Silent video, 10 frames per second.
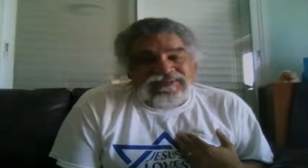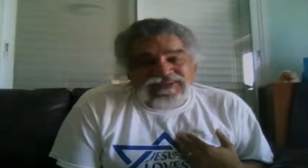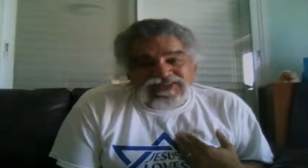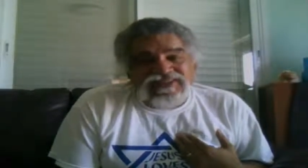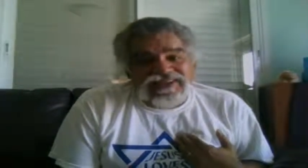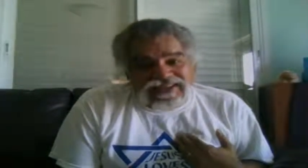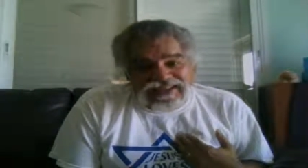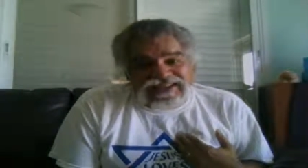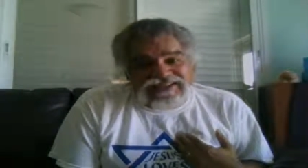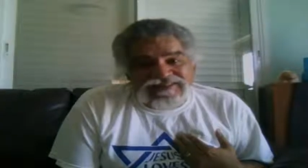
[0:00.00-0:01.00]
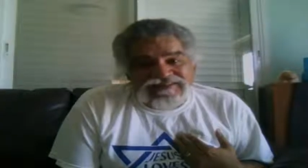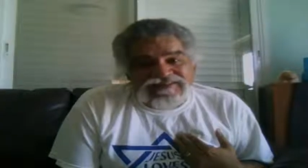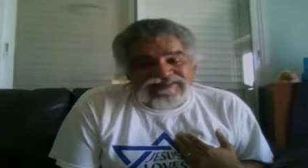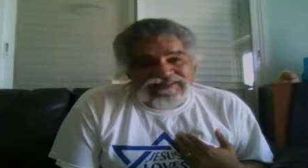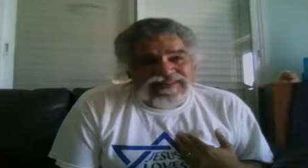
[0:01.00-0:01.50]
and stuff, and I'm still
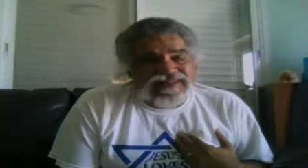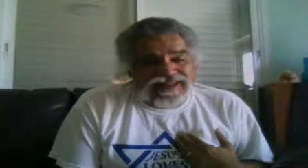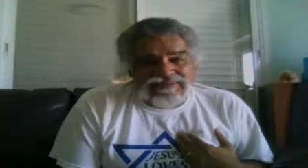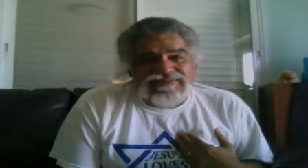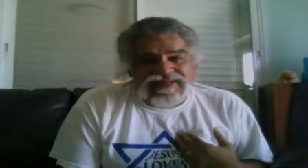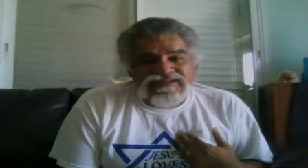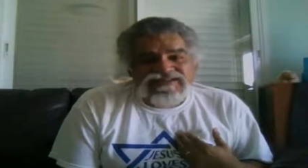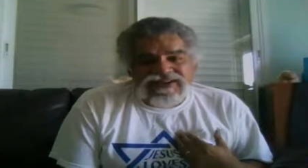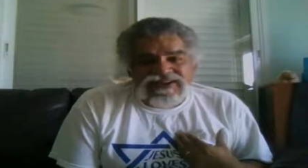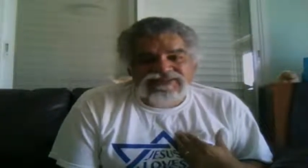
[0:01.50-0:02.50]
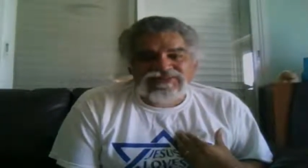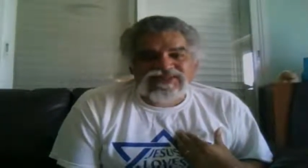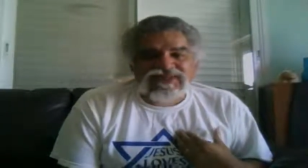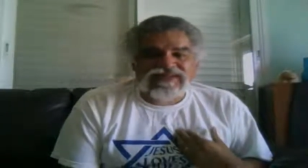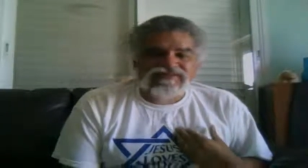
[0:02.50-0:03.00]
alive. I
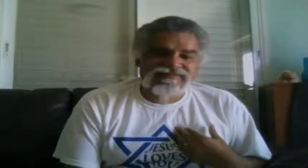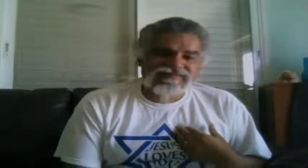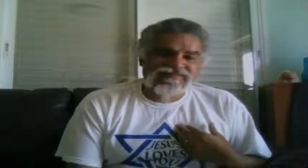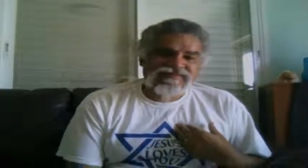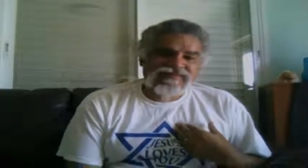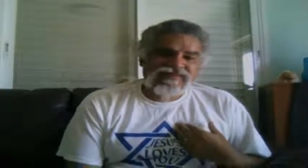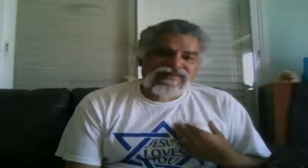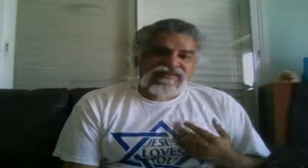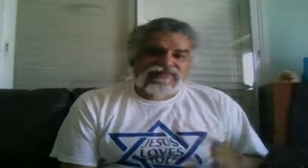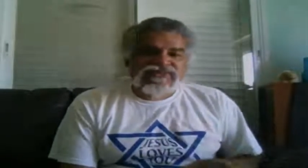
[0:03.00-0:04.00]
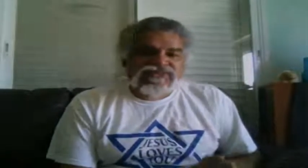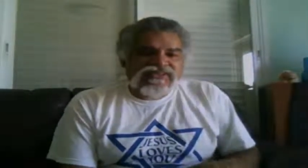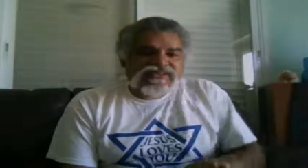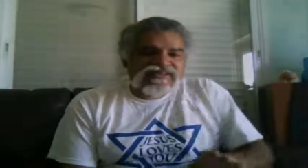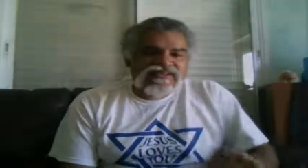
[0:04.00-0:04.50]
praise God for that.
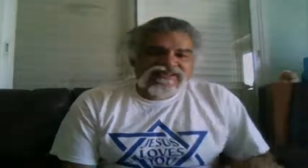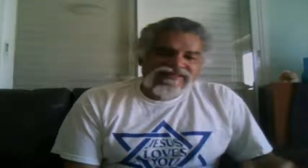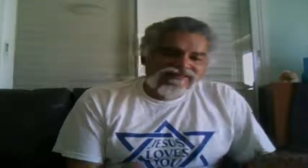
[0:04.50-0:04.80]
But